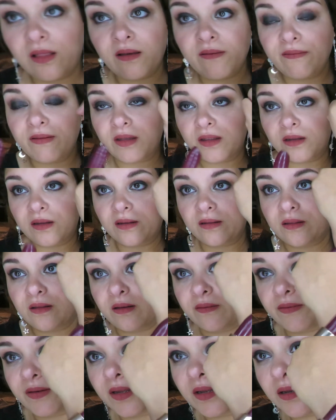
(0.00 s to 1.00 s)
love it. I
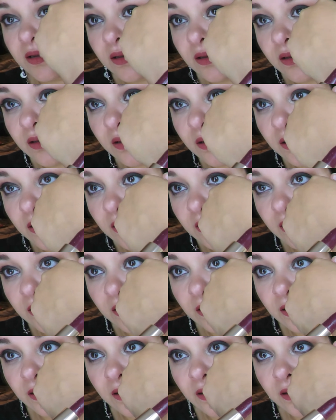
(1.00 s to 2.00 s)
love it.
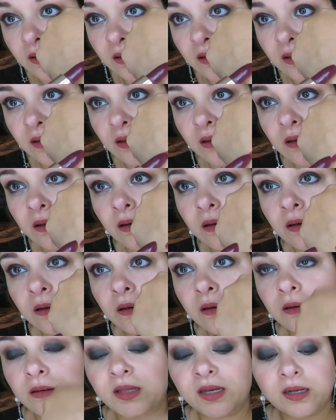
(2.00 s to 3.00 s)

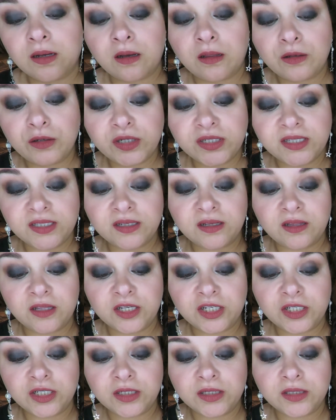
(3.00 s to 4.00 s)
Oh, that color is
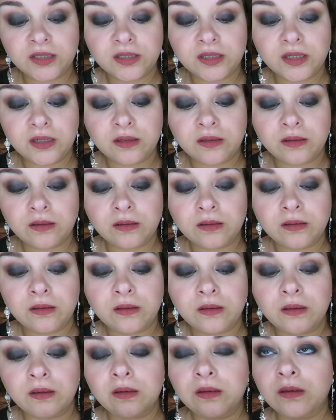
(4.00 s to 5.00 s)
delicious. Like,
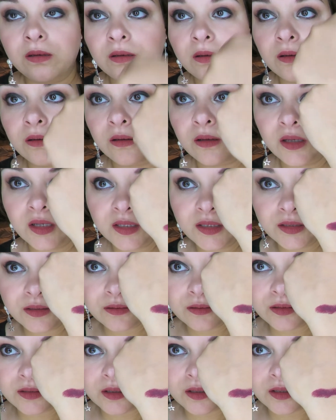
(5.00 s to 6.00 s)
it's
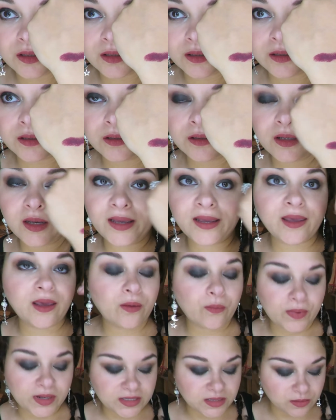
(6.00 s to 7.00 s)
so dark. I
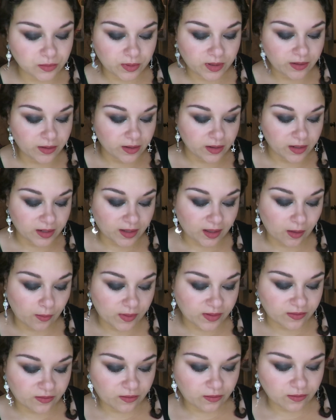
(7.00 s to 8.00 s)
can't wait to wear it. I can't
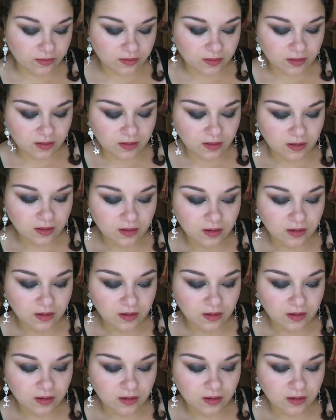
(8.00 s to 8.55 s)
wait to use it.